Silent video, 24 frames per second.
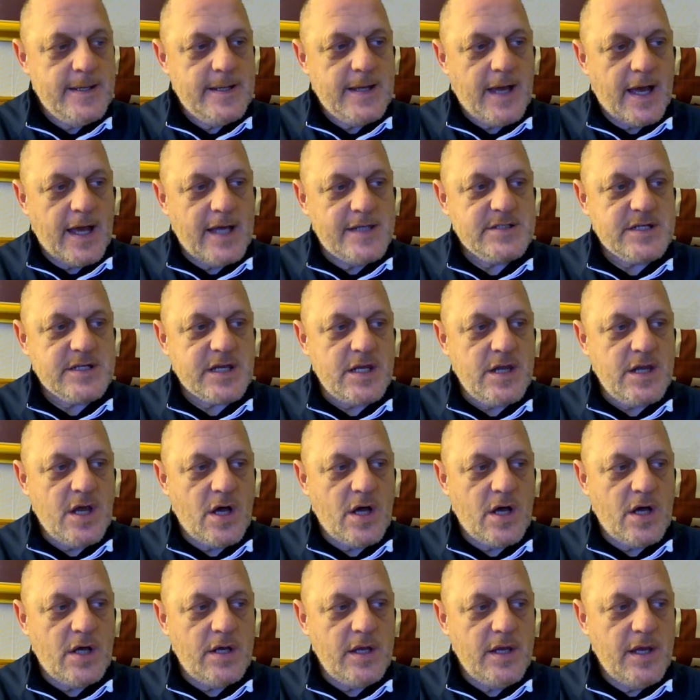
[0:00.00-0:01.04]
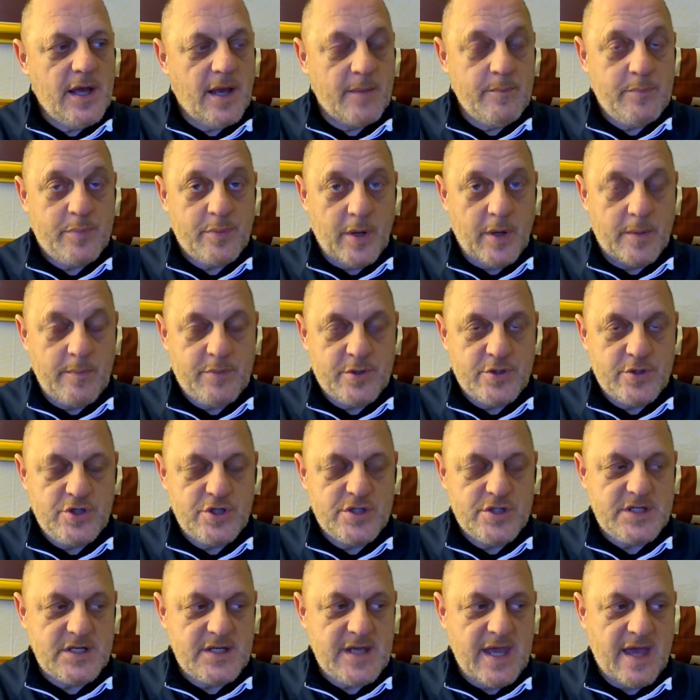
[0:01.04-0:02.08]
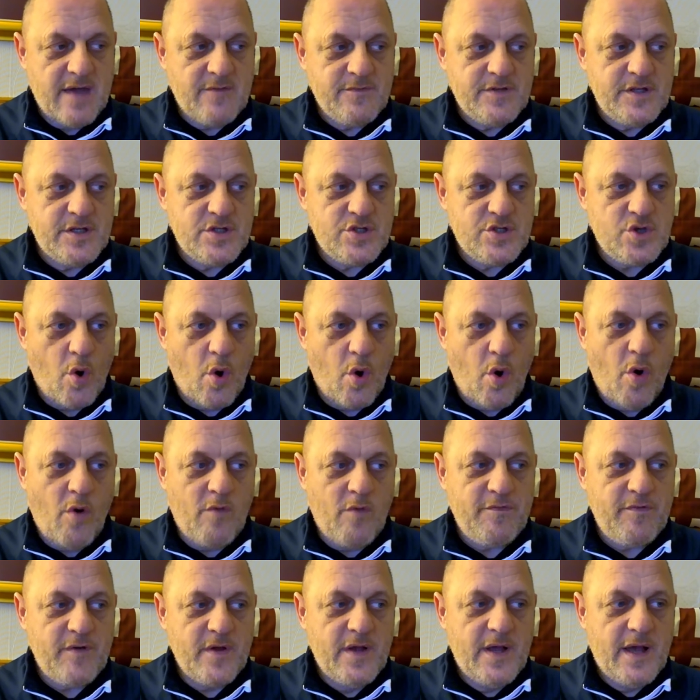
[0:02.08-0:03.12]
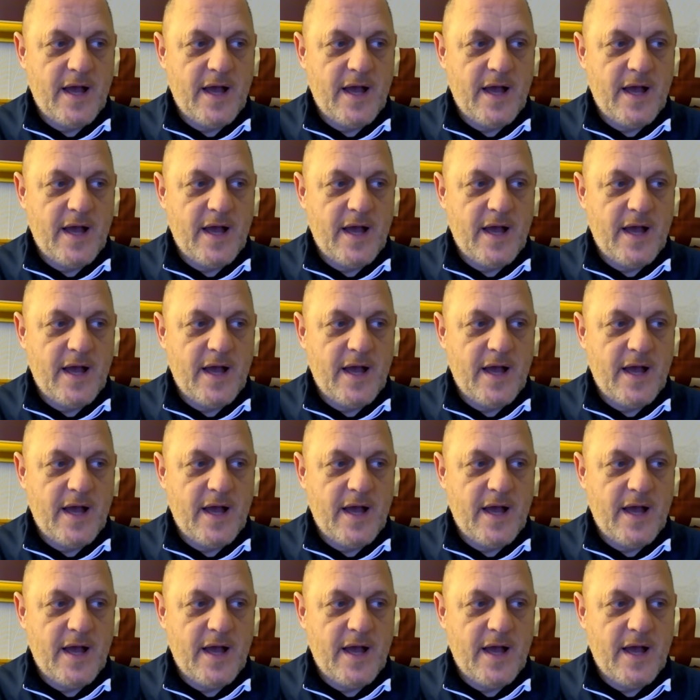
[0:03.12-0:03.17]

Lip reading: asking her and producing the evidence of